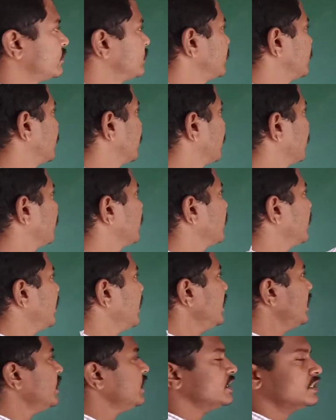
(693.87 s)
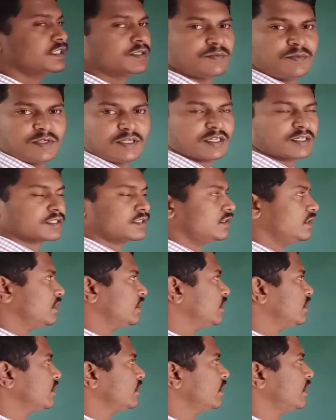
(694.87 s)
the A spheres,
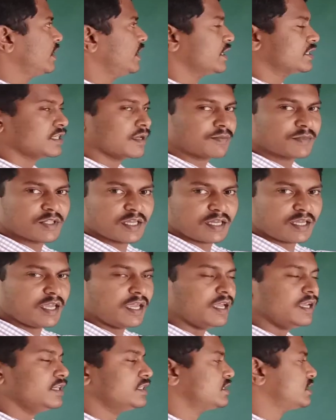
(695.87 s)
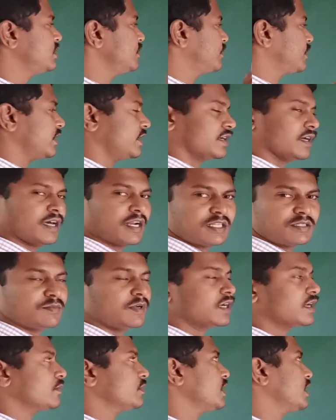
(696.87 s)
the layers of the A is different,
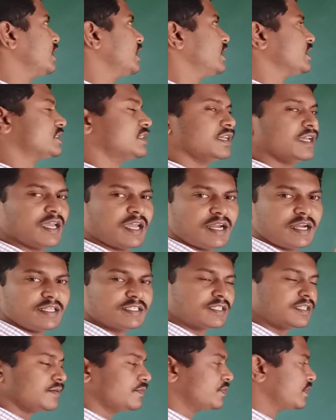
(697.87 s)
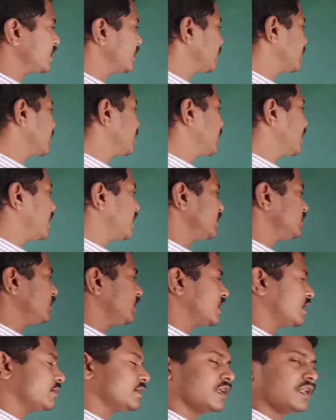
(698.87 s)
arrangement of the layers A is different,
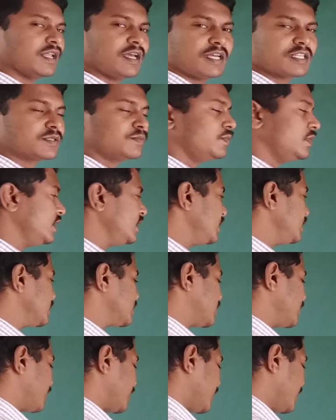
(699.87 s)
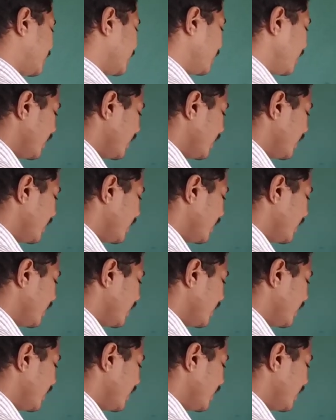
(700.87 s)
arrangement of the layers B is different,